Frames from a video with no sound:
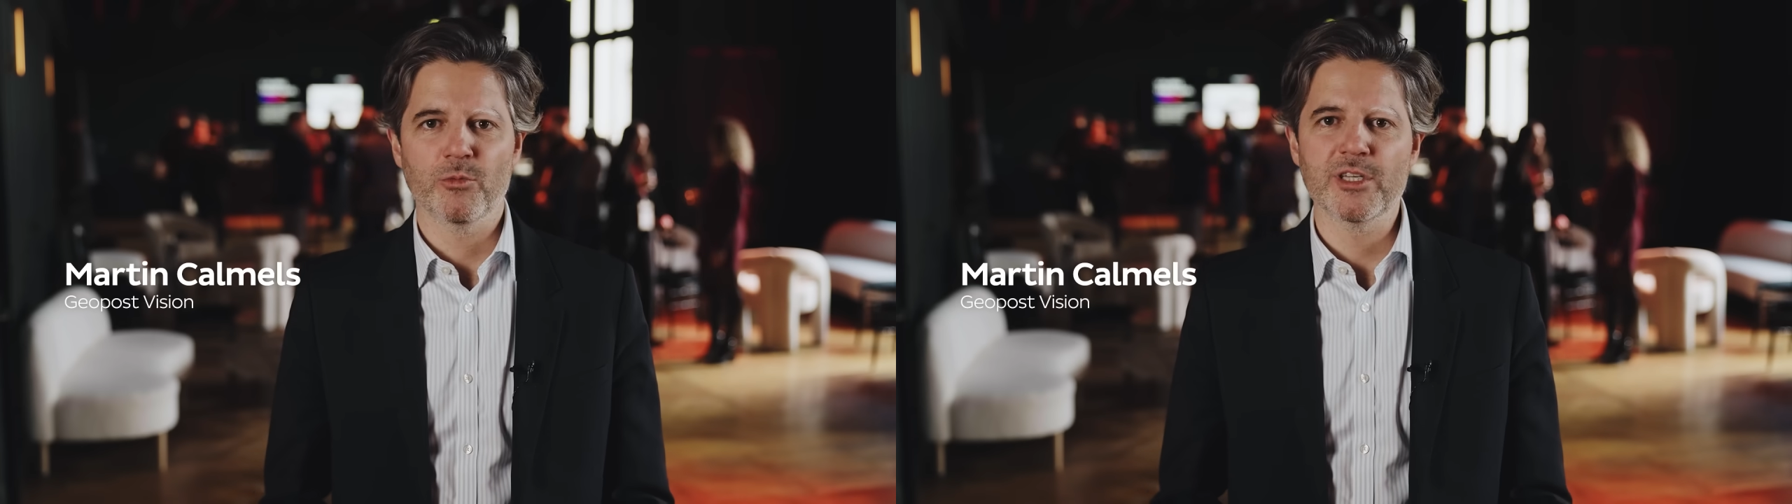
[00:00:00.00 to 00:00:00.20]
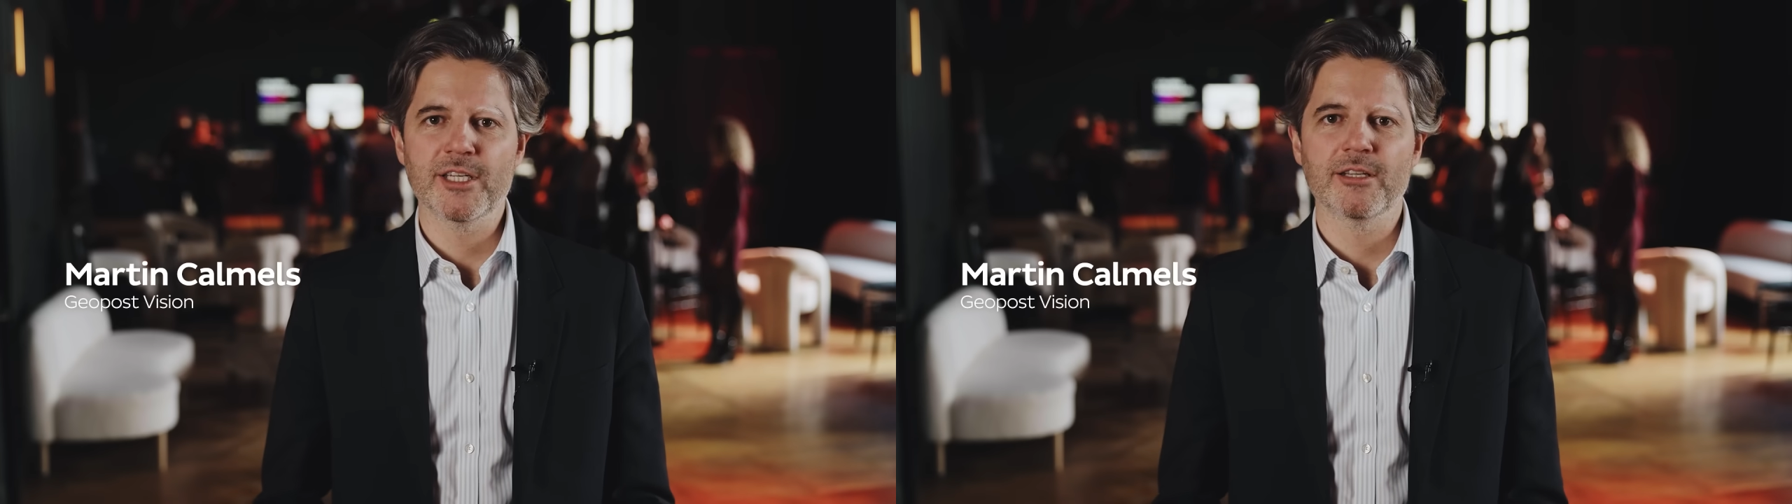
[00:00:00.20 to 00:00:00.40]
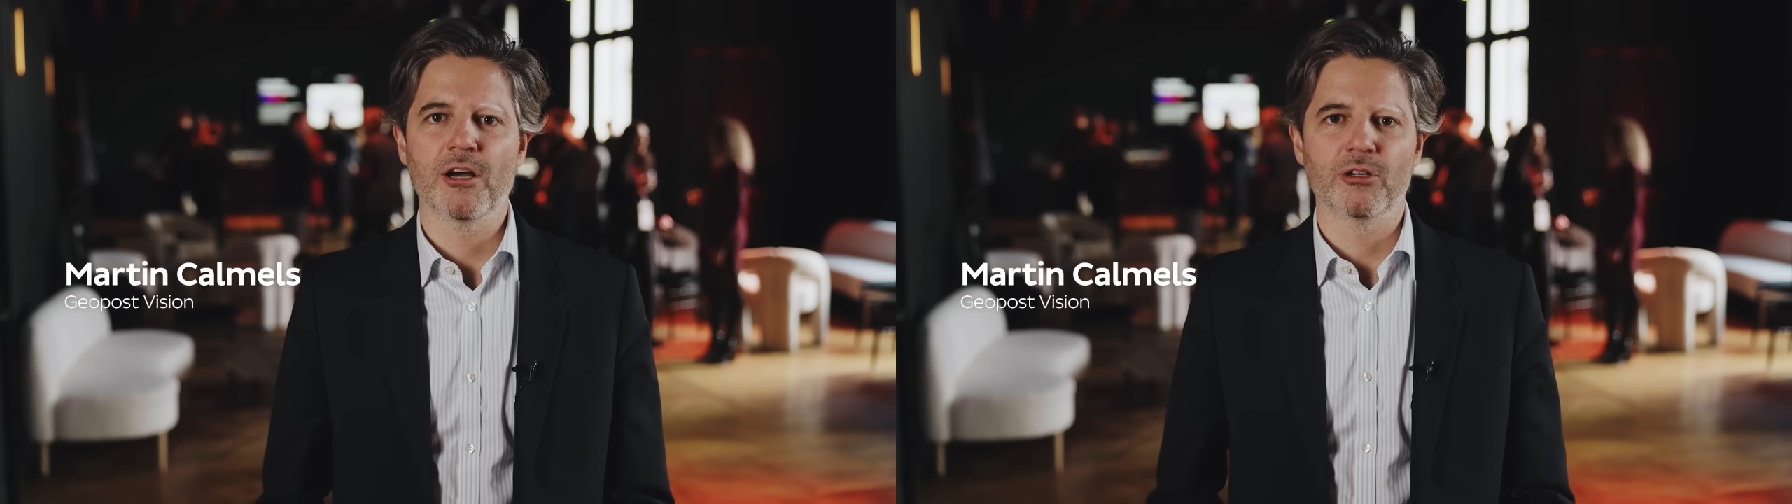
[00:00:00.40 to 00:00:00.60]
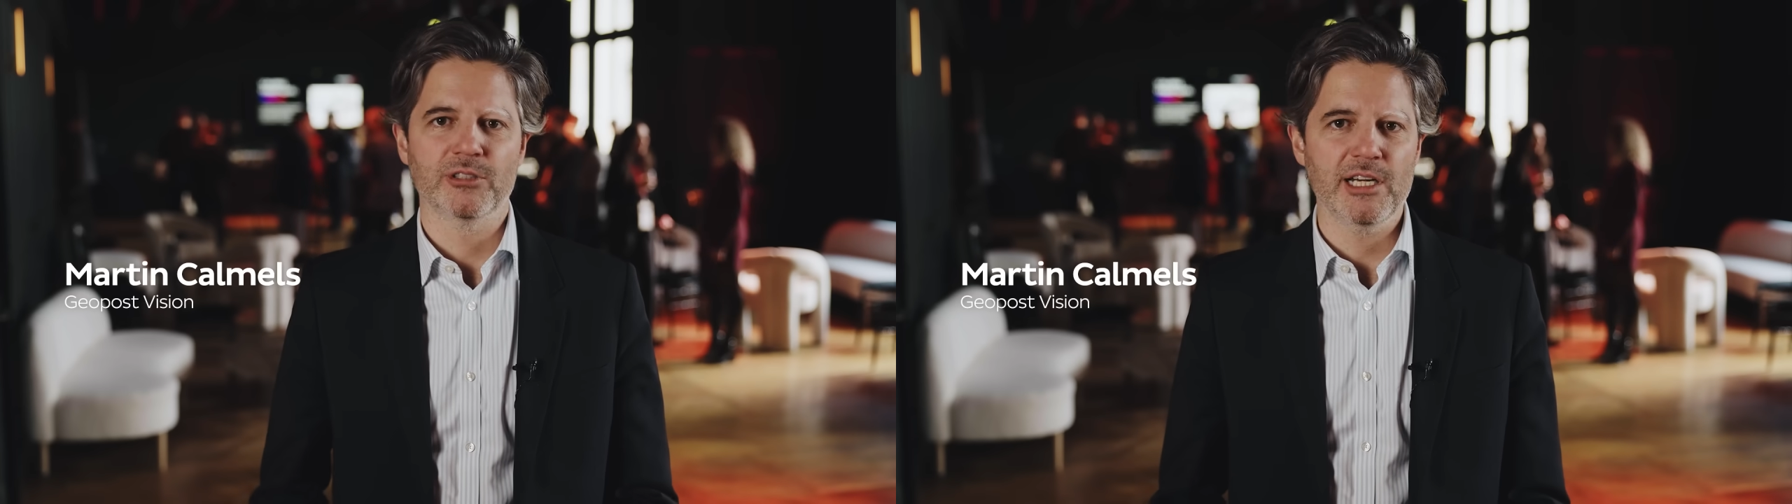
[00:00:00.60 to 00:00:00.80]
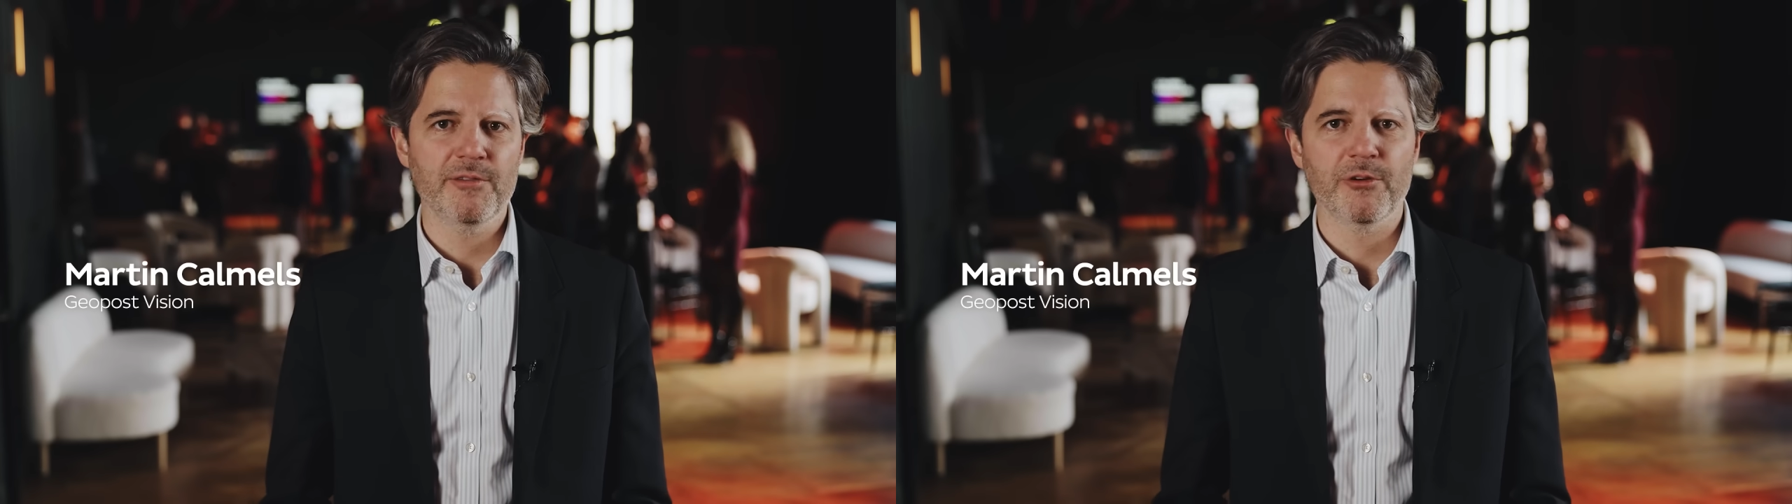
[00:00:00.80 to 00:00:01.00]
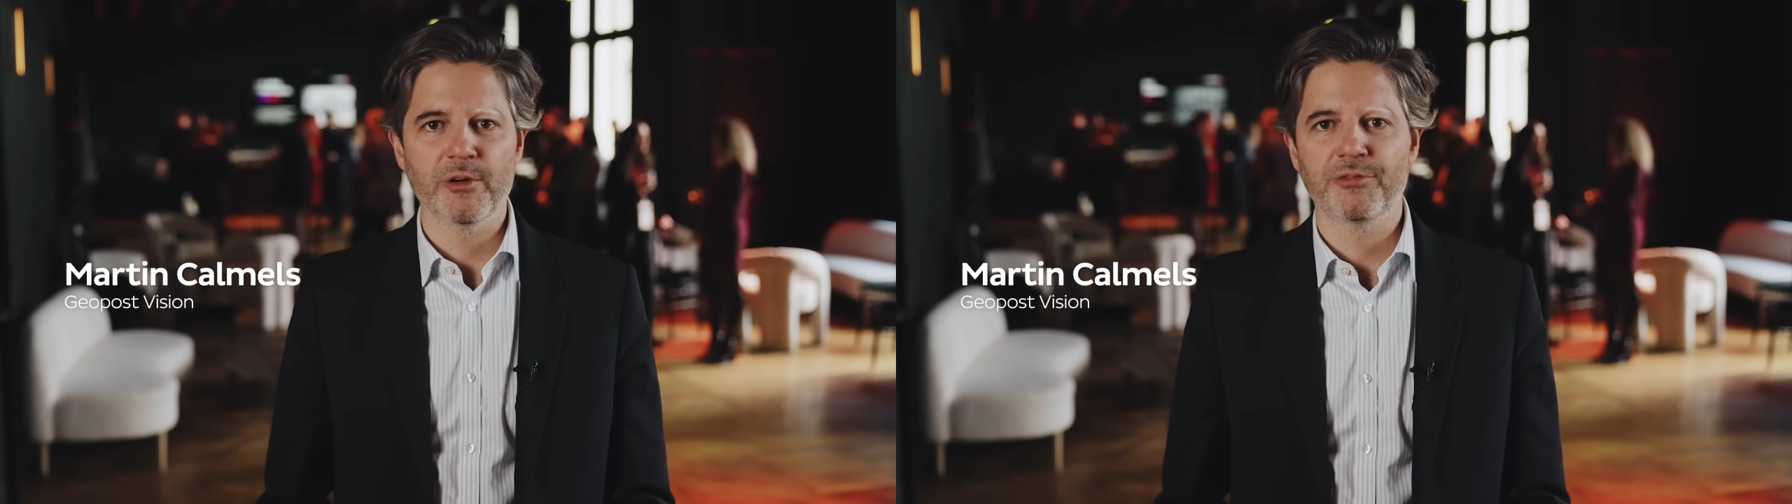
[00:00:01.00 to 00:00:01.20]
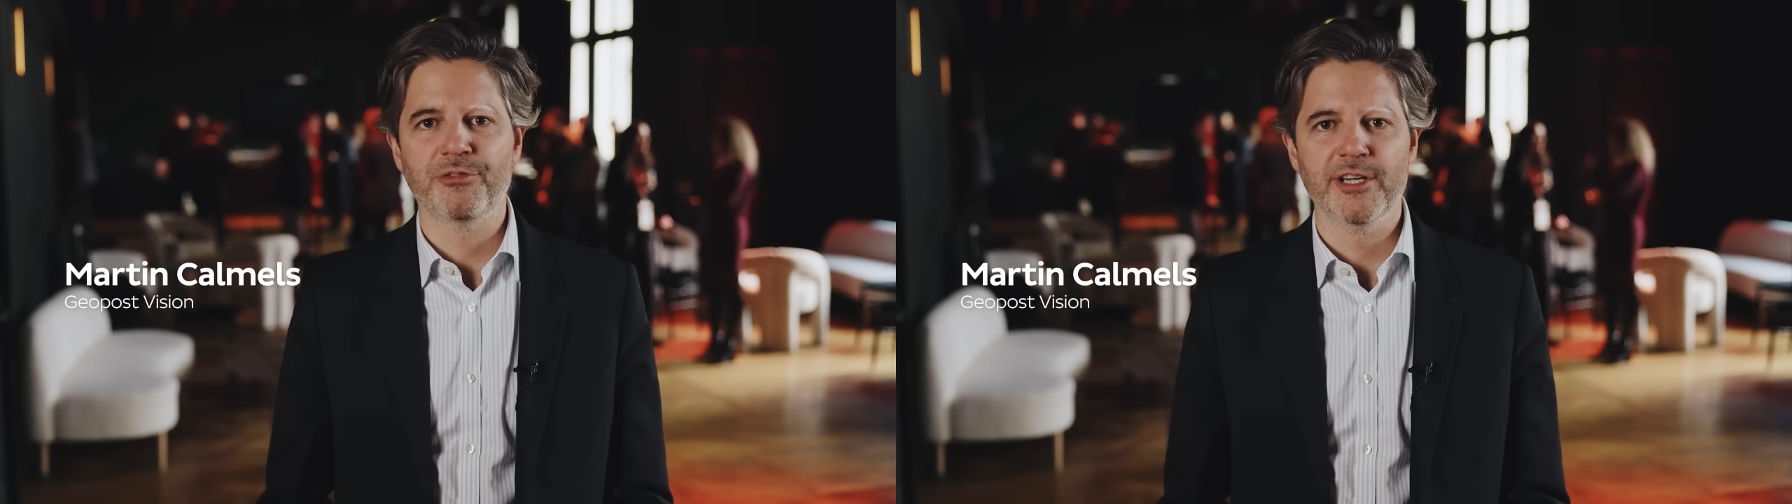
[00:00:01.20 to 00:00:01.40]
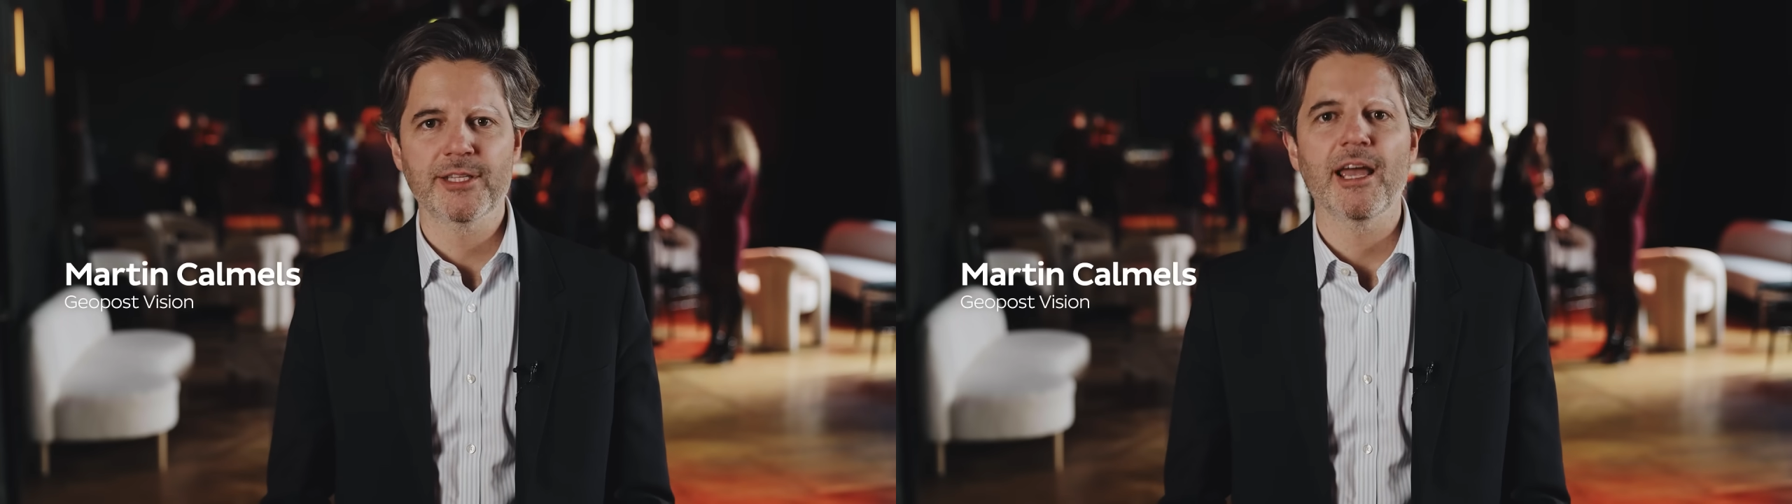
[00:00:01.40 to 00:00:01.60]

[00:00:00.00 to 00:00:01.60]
within our delivery fleet